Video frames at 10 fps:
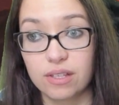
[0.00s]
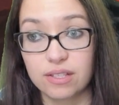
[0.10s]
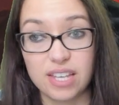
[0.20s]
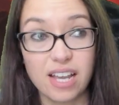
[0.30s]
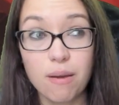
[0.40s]

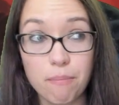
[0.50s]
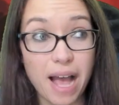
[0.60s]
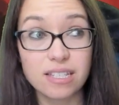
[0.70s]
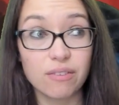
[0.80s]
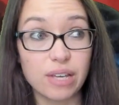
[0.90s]
take a
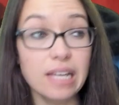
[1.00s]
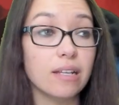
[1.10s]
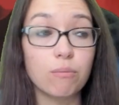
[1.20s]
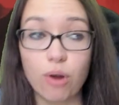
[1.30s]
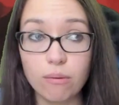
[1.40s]
massive hit
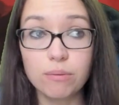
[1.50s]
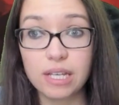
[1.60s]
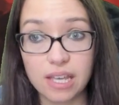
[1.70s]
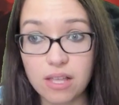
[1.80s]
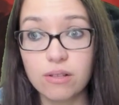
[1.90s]
and probably
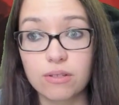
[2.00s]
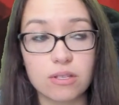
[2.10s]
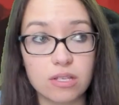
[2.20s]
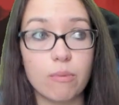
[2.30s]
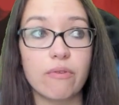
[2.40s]
kills
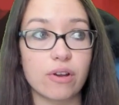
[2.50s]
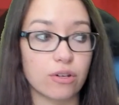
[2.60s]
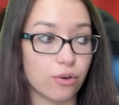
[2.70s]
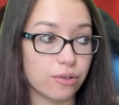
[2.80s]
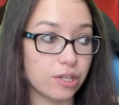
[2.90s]
some of their
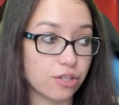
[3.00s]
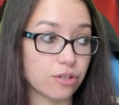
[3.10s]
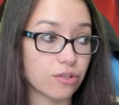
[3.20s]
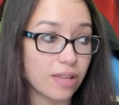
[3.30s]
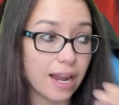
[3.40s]

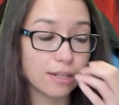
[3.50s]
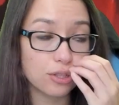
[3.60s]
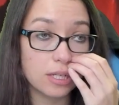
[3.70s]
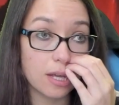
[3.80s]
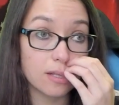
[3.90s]
creatures. So that
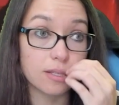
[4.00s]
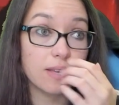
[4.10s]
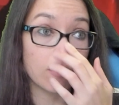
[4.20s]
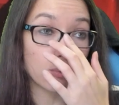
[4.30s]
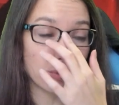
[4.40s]
actually does leave
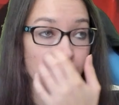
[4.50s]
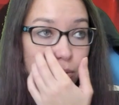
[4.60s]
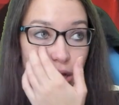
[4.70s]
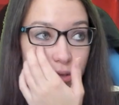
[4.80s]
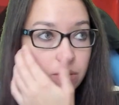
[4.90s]
a pretty
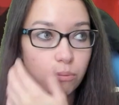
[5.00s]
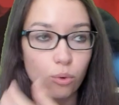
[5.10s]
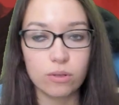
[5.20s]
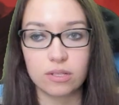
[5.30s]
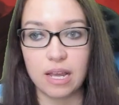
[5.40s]
relevant
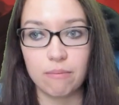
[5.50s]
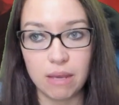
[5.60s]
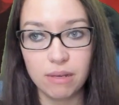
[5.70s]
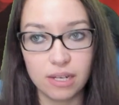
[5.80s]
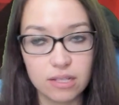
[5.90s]
board state.
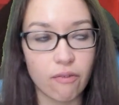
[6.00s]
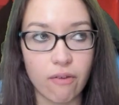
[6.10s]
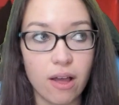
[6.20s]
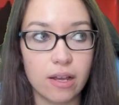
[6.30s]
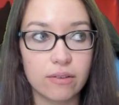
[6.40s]
Maybe it is a
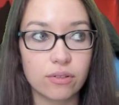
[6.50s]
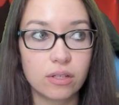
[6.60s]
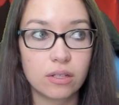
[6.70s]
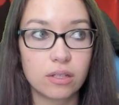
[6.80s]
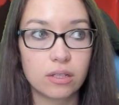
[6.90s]
5.
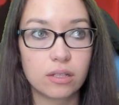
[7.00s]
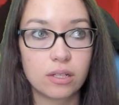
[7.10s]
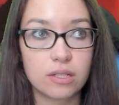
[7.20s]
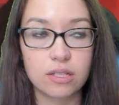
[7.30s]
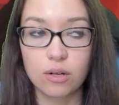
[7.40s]

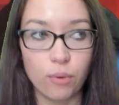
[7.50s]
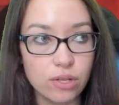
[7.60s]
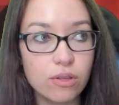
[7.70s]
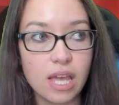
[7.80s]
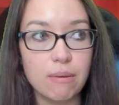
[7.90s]
It's going to win
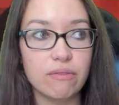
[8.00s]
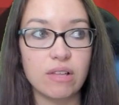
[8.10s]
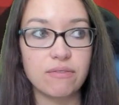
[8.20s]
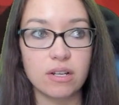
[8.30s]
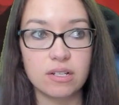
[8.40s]
you the game if
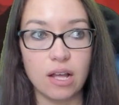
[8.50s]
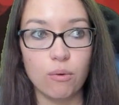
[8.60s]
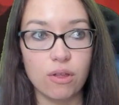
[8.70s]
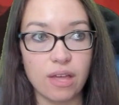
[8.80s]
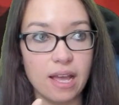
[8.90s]
left undealt
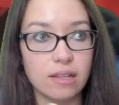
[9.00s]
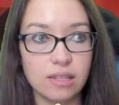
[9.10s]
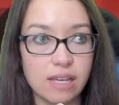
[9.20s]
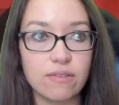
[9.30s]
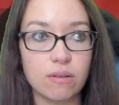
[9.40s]
with and
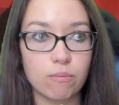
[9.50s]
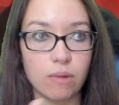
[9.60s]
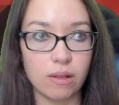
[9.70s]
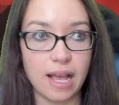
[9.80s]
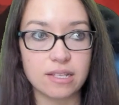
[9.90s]
leaves a
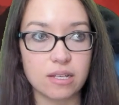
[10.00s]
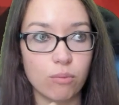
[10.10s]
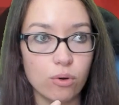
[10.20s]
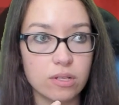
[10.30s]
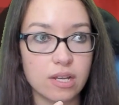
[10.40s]
lasting
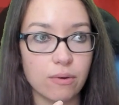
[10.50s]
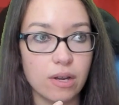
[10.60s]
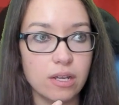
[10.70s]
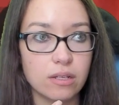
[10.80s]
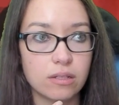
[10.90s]
board state, right?